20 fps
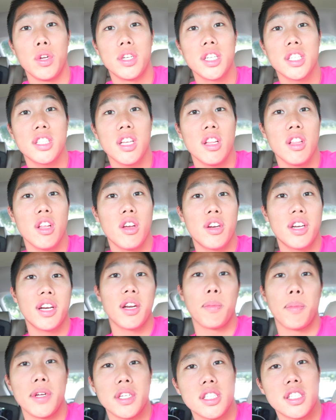we just
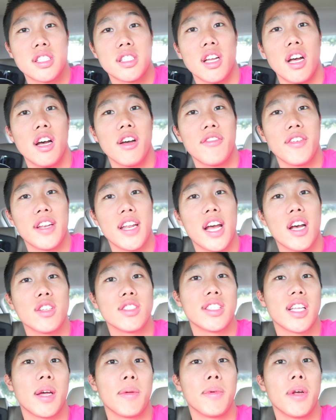unloaded a bunch of stuff, and now
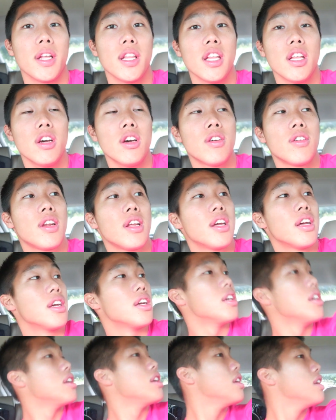it's time to unload.
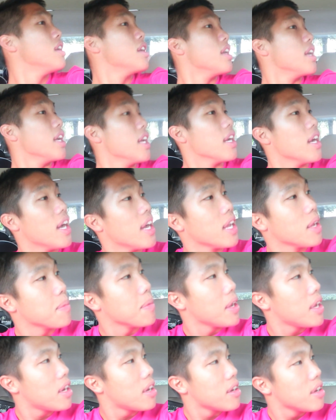And I
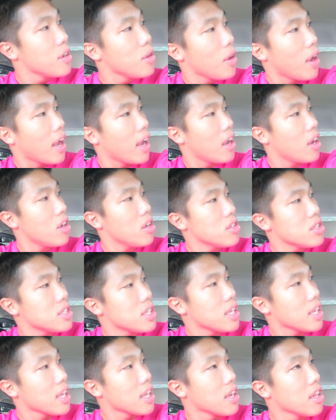am at our new
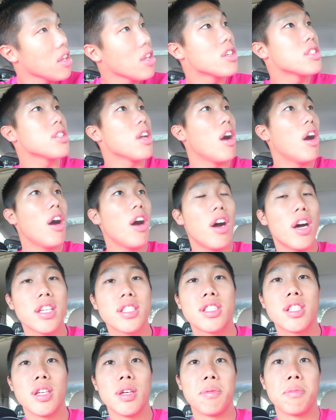house, and it looks
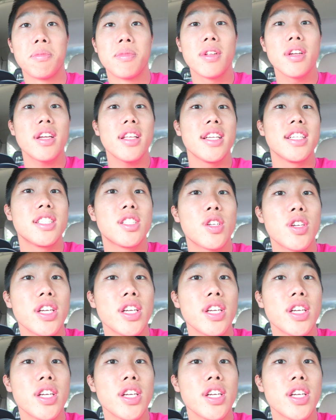awesome. Look at these